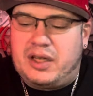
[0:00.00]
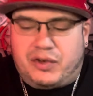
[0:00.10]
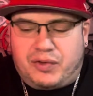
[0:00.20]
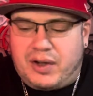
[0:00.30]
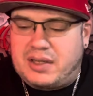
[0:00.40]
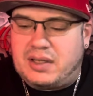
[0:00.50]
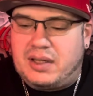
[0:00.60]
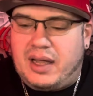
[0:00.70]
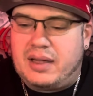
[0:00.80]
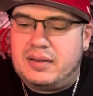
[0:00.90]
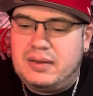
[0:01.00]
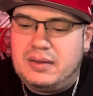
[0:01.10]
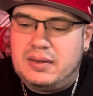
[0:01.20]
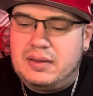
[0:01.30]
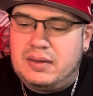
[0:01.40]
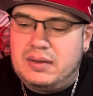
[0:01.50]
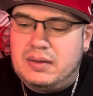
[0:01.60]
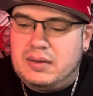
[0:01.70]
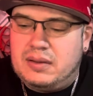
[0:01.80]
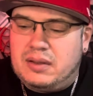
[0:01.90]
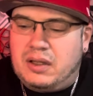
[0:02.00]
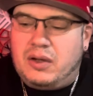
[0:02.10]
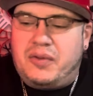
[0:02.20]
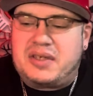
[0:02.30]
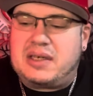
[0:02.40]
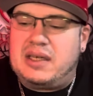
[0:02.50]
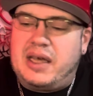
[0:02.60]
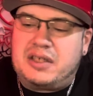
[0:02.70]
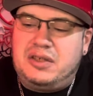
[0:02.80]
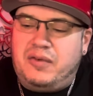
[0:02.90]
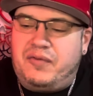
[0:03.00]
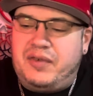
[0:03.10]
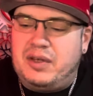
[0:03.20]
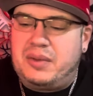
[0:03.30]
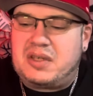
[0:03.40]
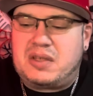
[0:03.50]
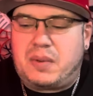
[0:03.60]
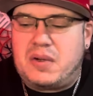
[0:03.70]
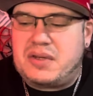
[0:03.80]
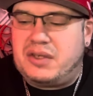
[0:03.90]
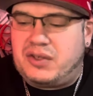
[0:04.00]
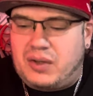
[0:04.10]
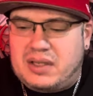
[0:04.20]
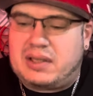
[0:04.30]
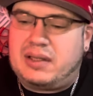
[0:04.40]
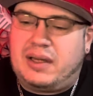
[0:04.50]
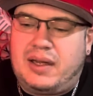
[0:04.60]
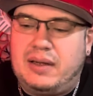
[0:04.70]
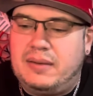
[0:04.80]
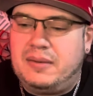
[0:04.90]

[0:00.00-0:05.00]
to trust in that you know, this connection you feel with this person, trust in that.